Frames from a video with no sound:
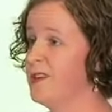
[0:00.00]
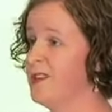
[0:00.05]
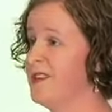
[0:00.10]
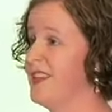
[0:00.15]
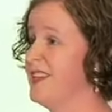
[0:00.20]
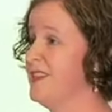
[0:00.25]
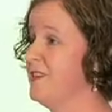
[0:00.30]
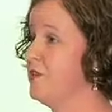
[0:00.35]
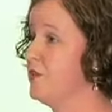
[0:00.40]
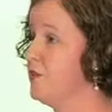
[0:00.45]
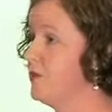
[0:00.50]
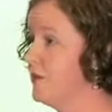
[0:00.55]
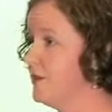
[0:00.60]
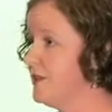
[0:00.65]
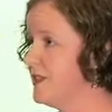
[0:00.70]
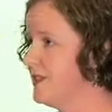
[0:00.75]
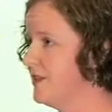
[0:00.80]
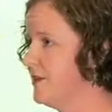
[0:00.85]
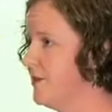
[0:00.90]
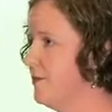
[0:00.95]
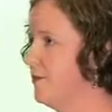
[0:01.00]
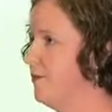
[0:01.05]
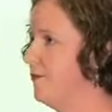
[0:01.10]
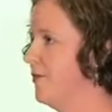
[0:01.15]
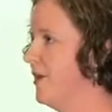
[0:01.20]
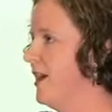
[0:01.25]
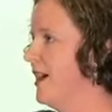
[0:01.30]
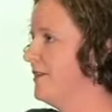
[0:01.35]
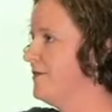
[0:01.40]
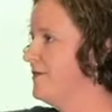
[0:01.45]
and that includes the
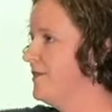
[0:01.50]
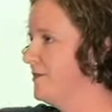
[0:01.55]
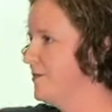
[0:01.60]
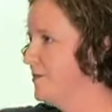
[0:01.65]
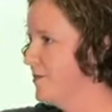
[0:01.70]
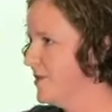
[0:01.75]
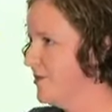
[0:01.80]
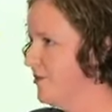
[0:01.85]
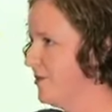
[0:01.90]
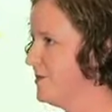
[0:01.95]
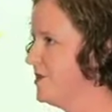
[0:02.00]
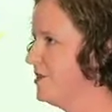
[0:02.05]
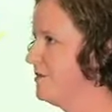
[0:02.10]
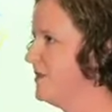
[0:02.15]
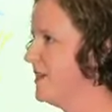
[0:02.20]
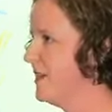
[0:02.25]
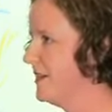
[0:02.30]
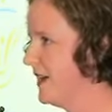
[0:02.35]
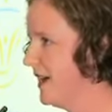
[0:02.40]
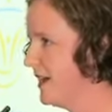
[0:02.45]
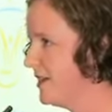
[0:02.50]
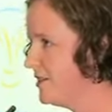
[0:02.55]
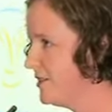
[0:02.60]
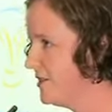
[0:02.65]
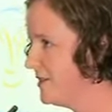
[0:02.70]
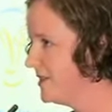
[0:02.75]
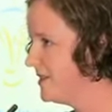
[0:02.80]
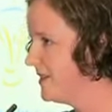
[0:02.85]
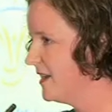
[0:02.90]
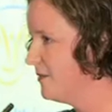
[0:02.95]
raft of prescription
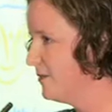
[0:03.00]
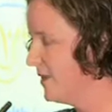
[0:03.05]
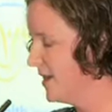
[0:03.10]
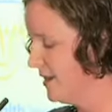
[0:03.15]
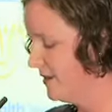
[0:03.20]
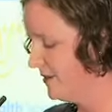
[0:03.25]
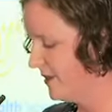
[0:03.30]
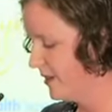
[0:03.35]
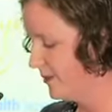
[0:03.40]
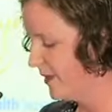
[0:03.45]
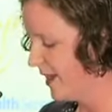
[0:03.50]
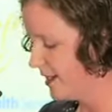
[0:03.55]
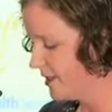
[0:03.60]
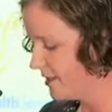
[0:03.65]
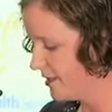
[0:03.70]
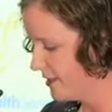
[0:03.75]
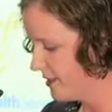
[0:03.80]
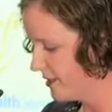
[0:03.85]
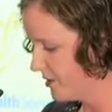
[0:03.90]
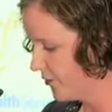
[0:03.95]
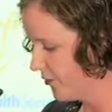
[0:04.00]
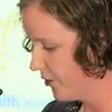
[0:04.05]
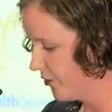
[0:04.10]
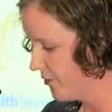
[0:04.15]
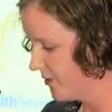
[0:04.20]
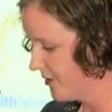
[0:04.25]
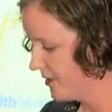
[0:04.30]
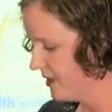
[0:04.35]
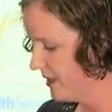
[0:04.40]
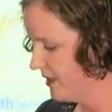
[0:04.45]
medications that many of our patients are
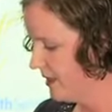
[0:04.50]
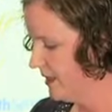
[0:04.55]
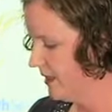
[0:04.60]
on,